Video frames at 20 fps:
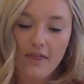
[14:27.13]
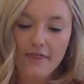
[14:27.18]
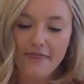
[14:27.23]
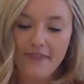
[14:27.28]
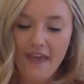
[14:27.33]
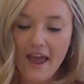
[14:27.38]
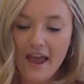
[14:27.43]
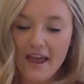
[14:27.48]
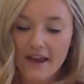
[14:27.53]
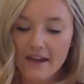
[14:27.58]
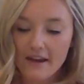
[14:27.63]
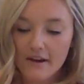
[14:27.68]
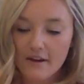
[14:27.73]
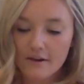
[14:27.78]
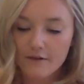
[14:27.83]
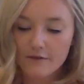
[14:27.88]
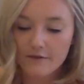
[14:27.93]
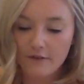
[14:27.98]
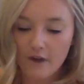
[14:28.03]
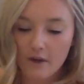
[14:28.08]
Then,
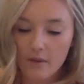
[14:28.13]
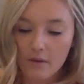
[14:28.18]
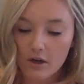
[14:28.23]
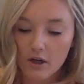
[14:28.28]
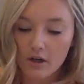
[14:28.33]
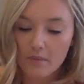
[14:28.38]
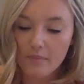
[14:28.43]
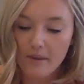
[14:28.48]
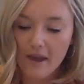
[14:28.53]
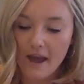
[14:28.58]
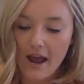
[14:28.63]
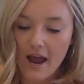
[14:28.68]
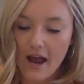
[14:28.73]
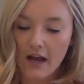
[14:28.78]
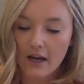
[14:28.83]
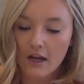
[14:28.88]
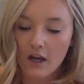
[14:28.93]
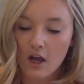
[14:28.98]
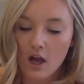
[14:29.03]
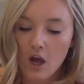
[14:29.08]
from her
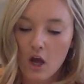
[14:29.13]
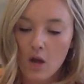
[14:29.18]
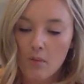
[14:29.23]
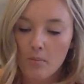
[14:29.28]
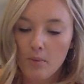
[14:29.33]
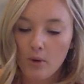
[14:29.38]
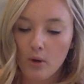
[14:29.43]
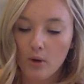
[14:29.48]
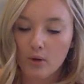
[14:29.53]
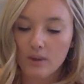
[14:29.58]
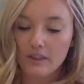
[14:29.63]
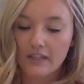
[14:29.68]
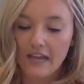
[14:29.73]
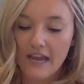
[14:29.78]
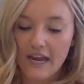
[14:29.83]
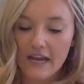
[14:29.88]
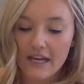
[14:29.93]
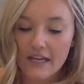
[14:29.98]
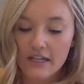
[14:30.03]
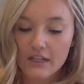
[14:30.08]
pack, pulled
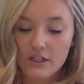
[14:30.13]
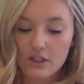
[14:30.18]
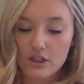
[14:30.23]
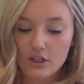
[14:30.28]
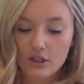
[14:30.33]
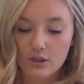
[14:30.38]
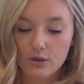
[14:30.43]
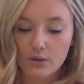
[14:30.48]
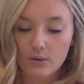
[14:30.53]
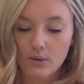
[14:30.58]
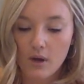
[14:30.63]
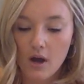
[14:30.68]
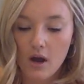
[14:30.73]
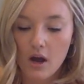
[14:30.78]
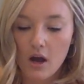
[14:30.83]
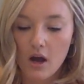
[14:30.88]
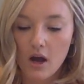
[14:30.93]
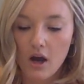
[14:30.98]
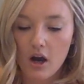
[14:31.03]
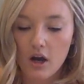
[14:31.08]
Katie Sue
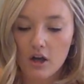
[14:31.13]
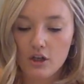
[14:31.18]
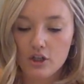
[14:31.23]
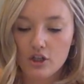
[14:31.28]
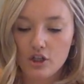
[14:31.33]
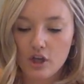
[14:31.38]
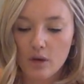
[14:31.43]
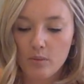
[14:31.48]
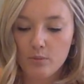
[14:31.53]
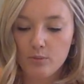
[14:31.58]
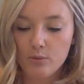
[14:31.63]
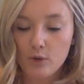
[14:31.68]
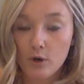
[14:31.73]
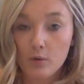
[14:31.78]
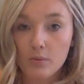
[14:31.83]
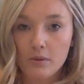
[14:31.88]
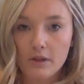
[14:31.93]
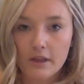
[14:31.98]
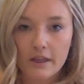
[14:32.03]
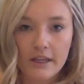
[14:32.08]
a jump
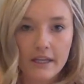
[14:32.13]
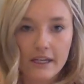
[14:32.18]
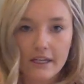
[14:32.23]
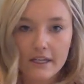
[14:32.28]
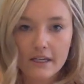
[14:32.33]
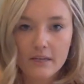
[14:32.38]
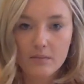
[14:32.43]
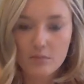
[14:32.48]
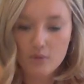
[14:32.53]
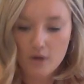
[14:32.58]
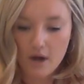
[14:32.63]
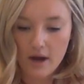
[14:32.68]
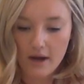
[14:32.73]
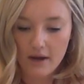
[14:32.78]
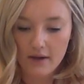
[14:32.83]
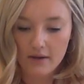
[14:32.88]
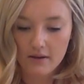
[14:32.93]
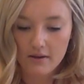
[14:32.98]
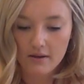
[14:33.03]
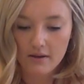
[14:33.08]
rope clean and bright.
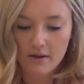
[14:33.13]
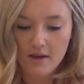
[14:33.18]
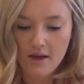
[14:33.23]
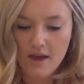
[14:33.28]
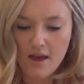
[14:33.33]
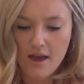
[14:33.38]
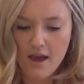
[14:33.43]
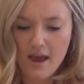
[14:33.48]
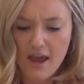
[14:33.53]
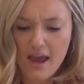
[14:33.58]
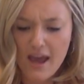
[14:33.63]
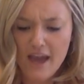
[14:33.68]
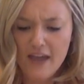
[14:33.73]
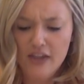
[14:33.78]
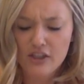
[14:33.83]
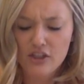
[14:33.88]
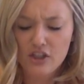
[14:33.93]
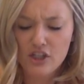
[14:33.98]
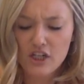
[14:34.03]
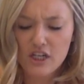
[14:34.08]

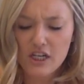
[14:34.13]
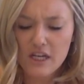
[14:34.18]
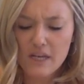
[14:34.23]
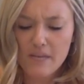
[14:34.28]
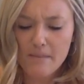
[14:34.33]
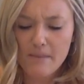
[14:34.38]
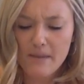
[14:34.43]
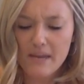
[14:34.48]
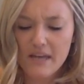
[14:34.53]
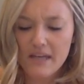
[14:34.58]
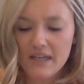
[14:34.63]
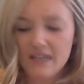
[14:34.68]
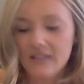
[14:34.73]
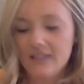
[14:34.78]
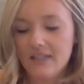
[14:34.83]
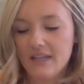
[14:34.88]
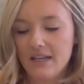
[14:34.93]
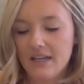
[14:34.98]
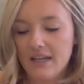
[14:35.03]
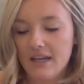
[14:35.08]
"Hey, Jeanie Beanie,"
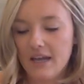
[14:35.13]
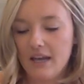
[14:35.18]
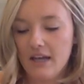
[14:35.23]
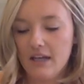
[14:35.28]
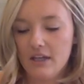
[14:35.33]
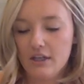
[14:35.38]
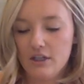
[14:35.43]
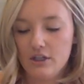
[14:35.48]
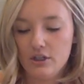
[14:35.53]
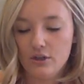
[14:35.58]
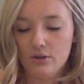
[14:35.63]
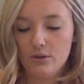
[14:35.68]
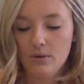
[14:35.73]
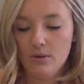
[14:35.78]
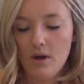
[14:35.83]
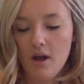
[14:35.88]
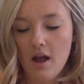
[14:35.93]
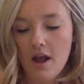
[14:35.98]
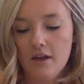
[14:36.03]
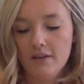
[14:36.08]
sang Katie
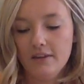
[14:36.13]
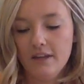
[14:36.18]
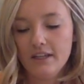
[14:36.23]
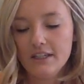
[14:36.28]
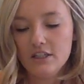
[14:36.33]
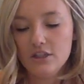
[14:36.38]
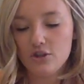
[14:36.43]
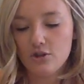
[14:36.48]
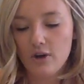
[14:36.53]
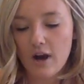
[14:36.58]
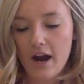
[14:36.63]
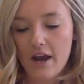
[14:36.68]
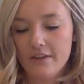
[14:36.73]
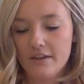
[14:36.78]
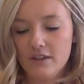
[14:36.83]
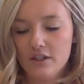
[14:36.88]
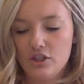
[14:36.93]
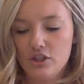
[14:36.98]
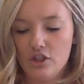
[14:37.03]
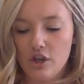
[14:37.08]
Sue, "let's try
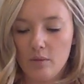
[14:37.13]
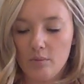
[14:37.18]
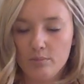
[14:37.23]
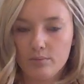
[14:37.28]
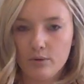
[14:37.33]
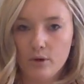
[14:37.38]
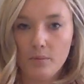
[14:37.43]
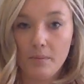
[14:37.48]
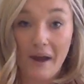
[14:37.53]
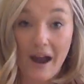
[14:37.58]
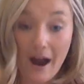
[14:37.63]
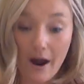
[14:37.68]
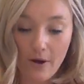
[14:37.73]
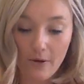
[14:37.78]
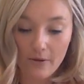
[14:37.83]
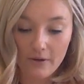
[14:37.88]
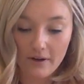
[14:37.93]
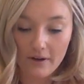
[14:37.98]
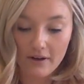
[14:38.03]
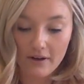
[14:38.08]
this jump rope out.